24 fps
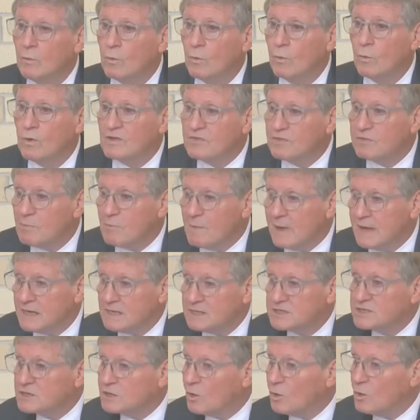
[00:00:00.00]
with me.
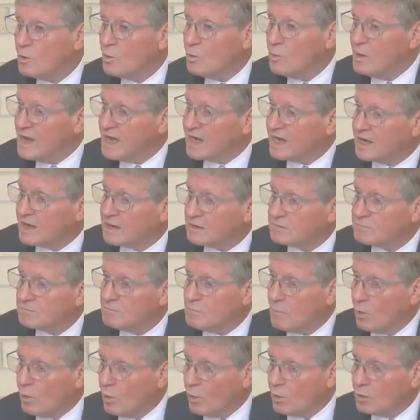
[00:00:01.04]
So we get
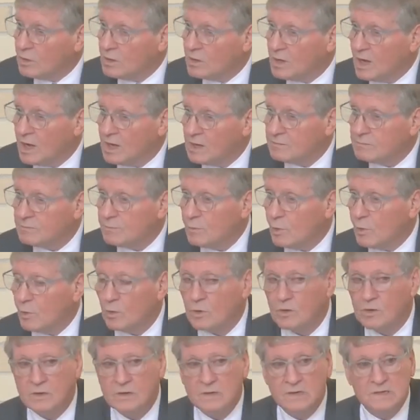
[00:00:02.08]
more and
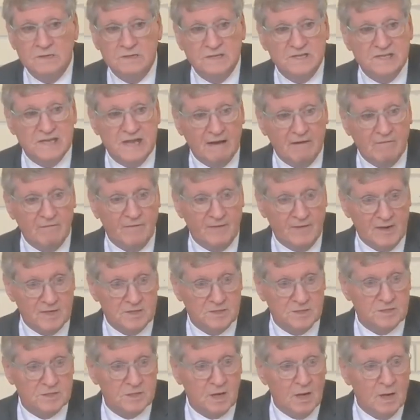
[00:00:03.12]
more
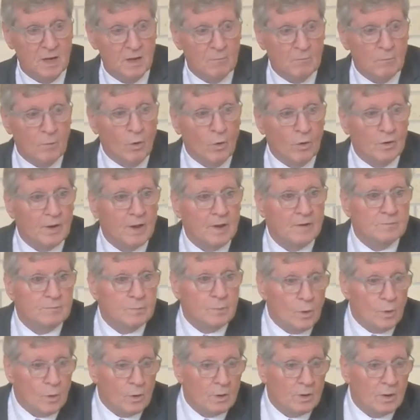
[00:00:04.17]
selfish, more and
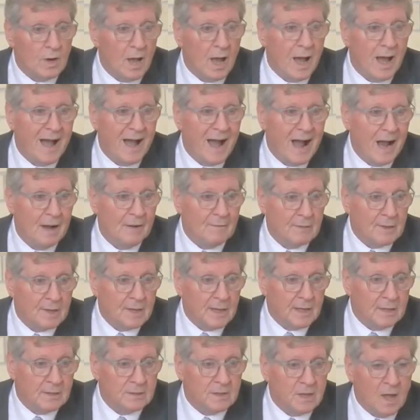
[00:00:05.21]
more
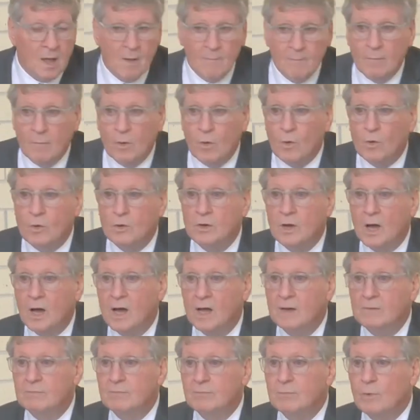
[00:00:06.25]
arrogant, more
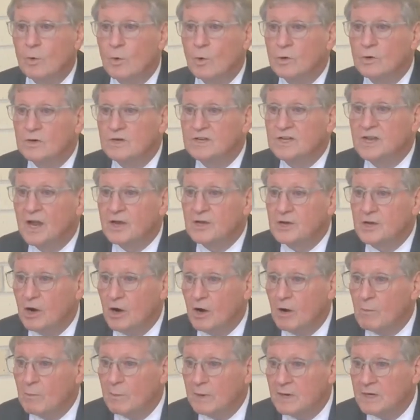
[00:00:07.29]
and more
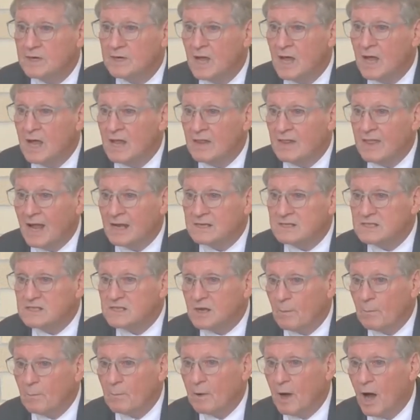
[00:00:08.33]
determined that
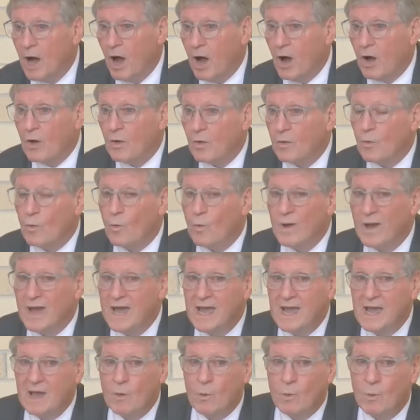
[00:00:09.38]
somehow
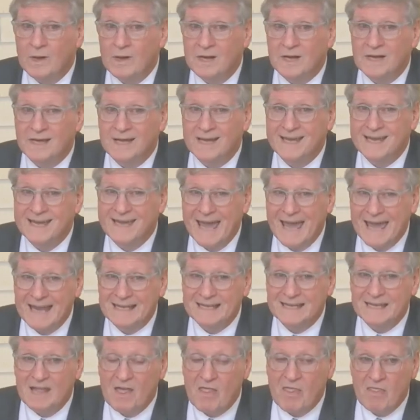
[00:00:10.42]
we will
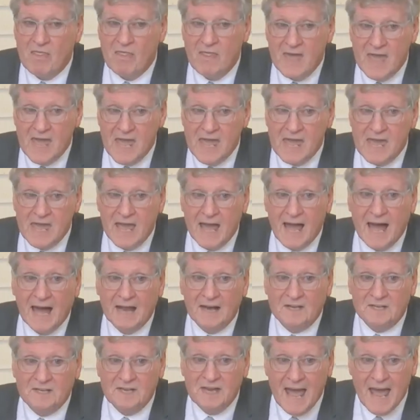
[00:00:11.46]
get the
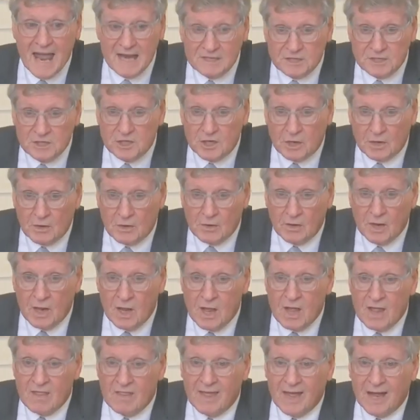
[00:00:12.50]
attention
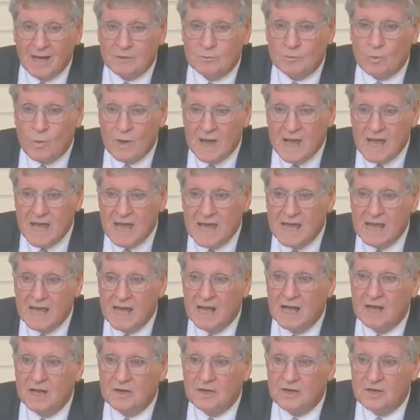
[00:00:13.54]
that we
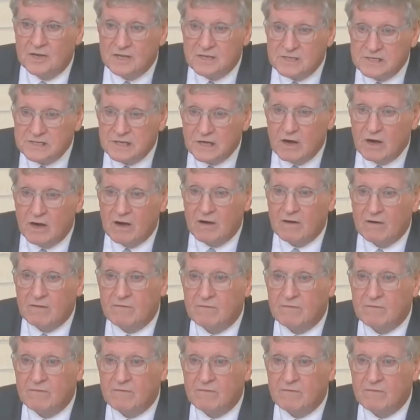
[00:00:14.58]
deserve.